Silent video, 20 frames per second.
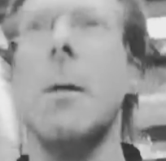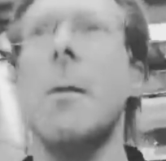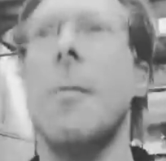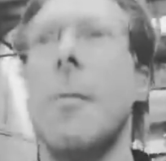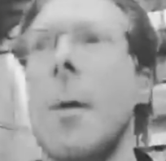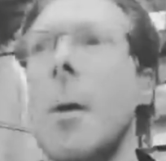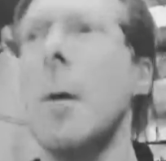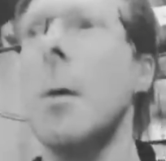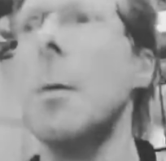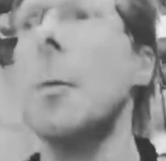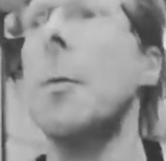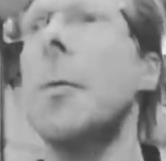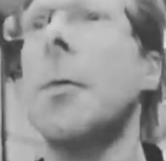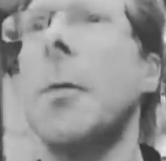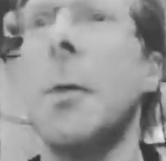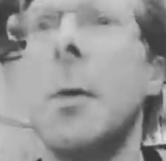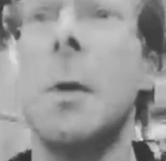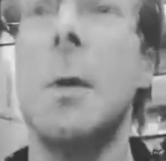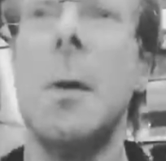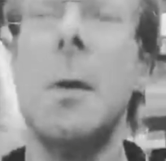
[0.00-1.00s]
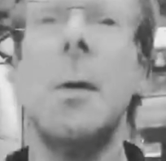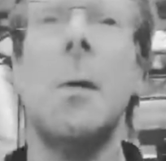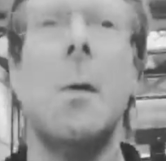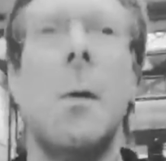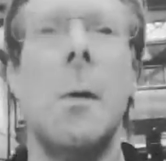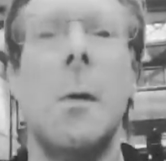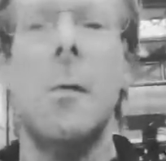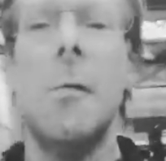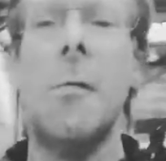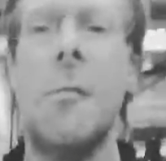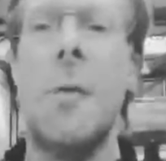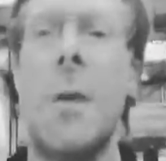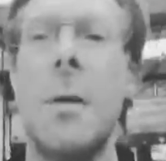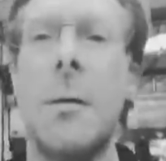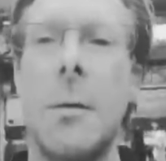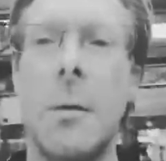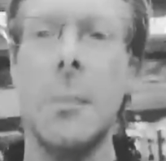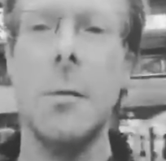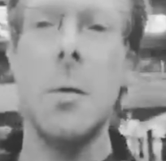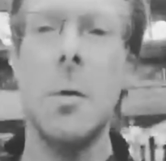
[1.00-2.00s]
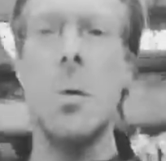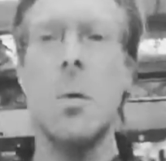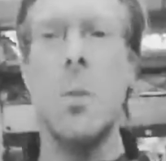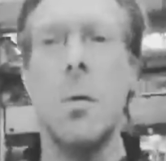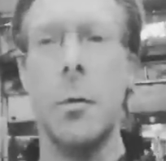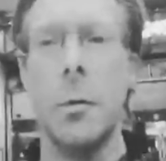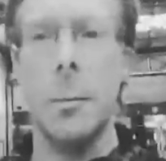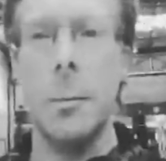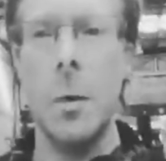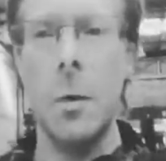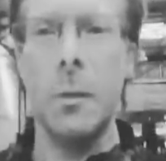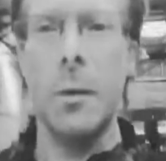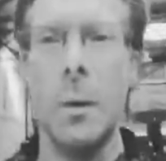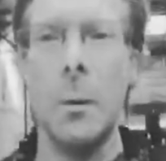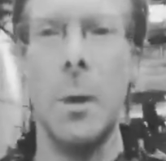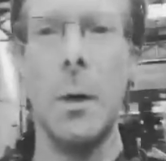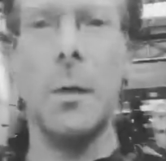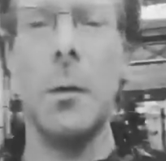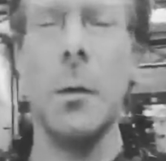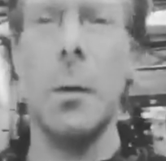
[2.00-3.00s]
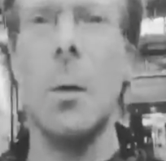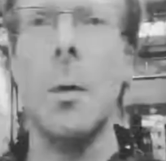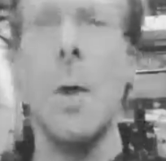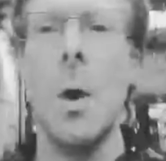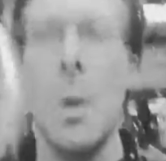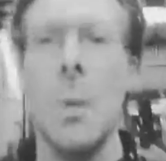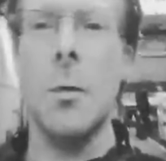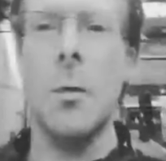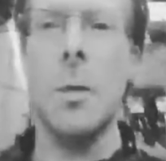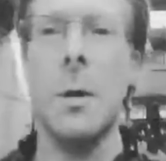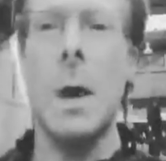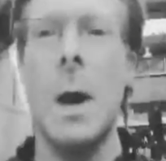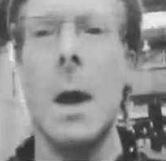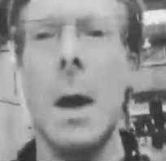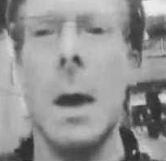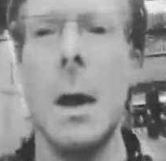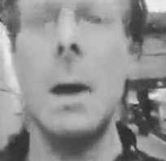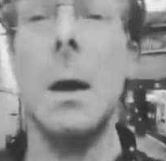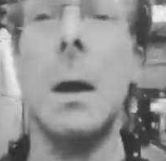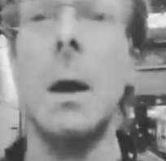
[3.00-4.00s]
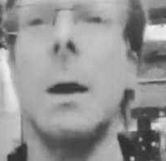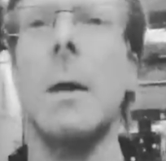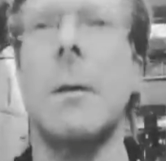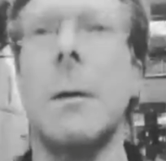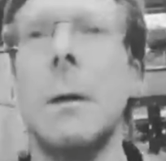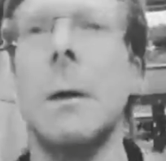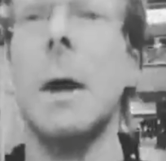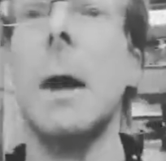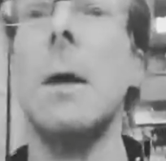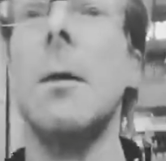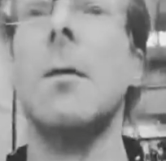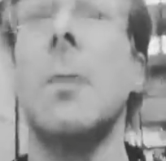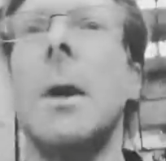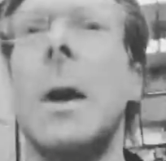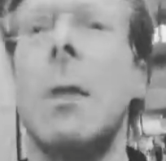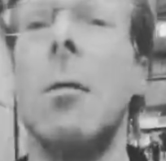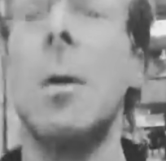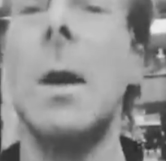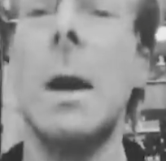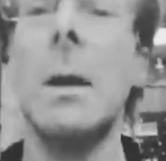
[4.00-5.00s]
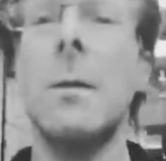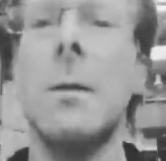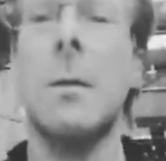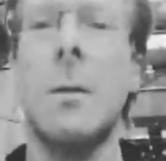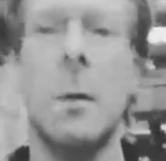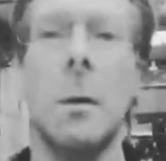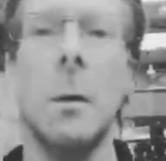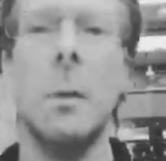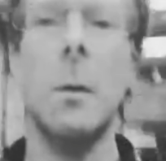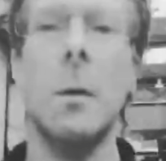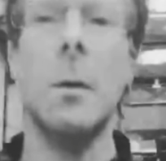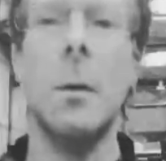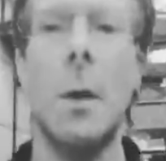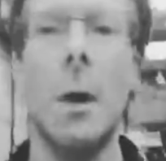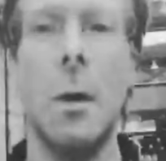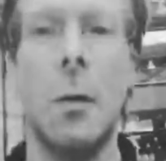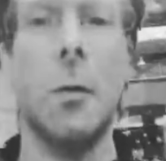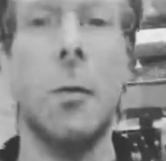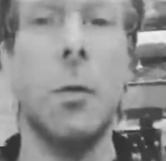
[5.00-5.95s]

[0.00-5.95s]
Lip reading: It involves festivals, music ones, although today is actually related to a